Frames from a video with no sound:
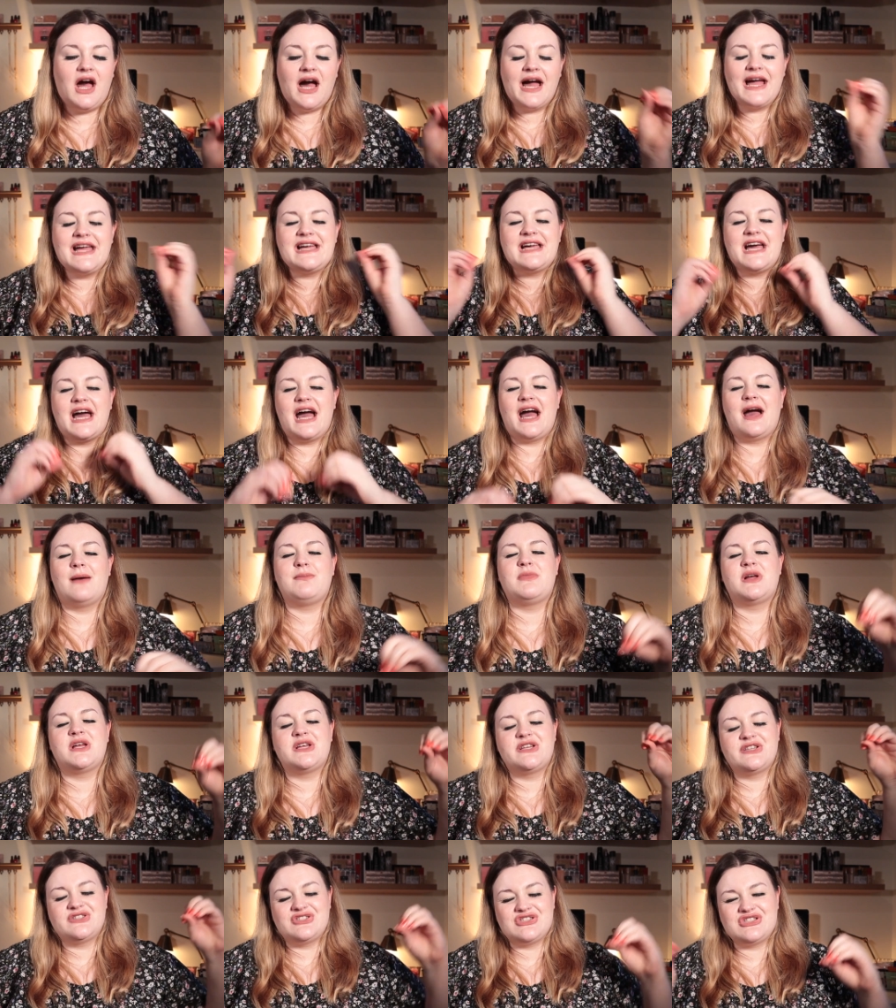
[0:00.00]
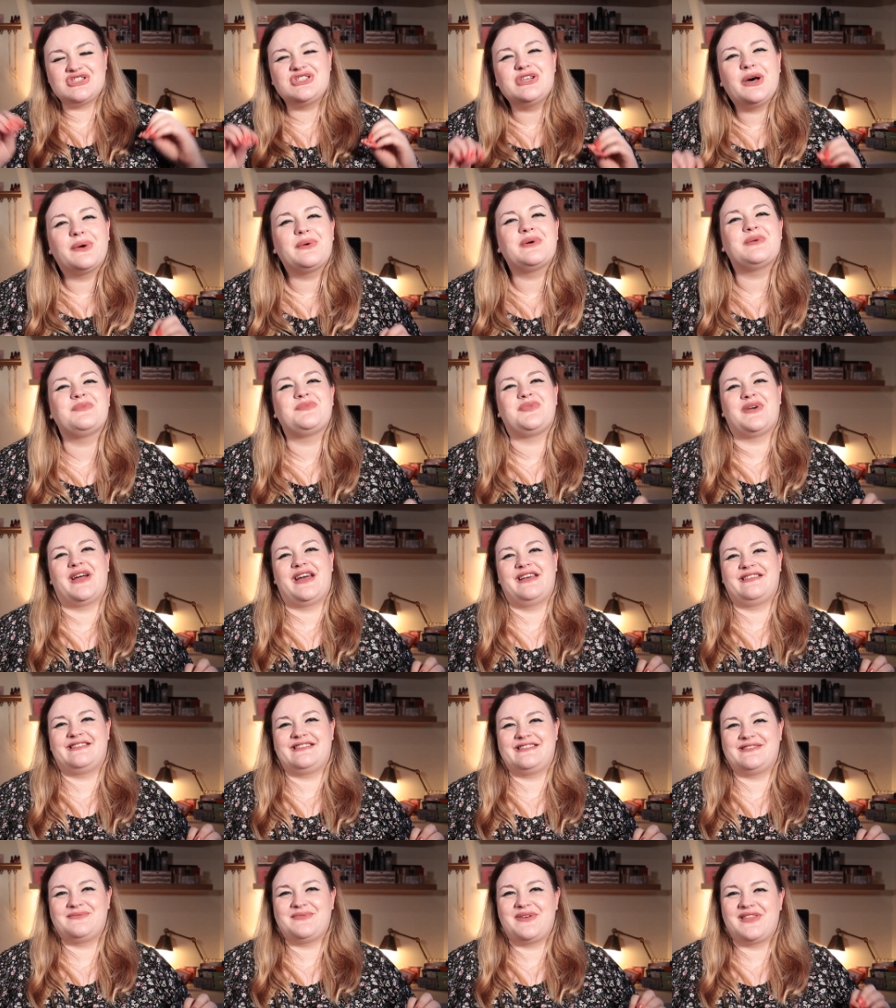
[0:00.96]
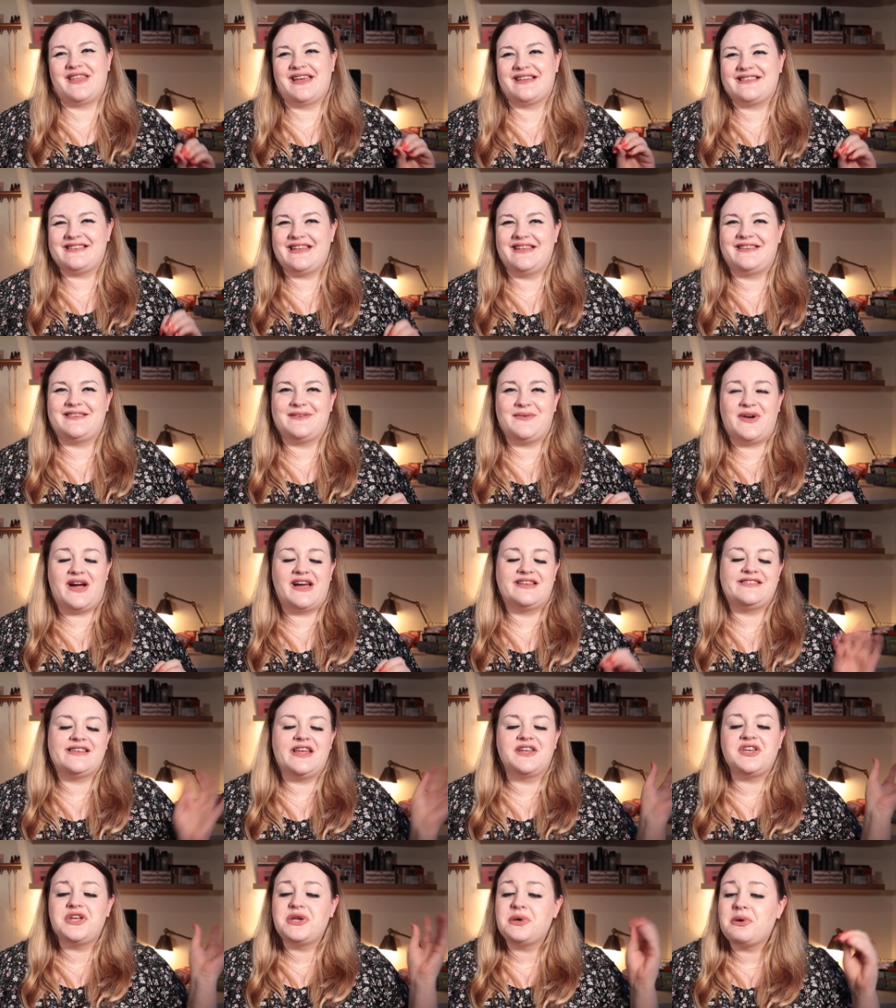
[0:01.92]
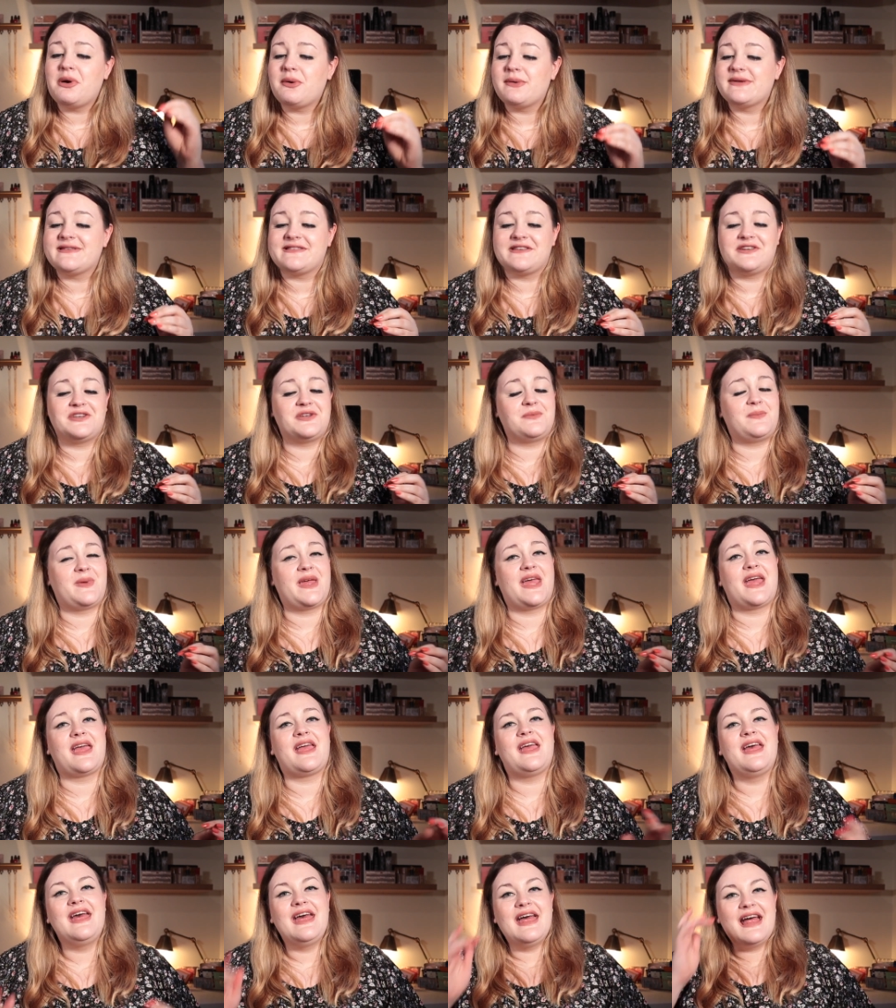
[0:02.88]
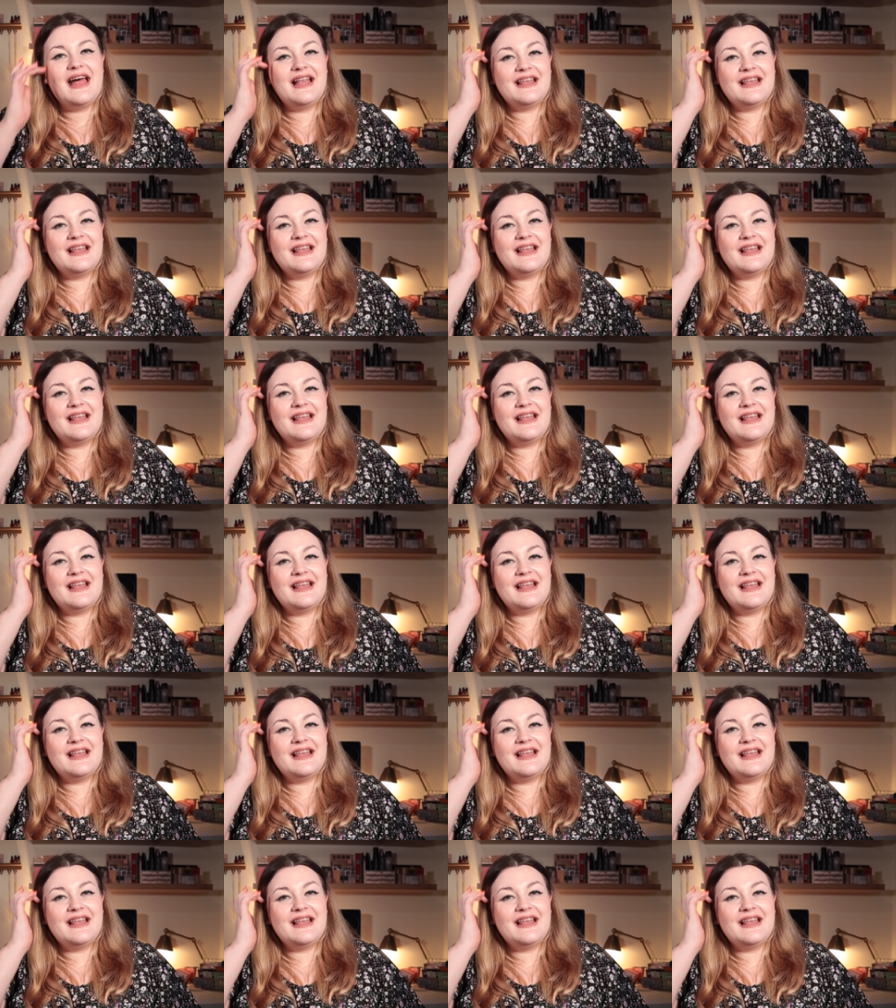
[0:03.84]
I am so impressed with Accessorize. I knew I was going to be.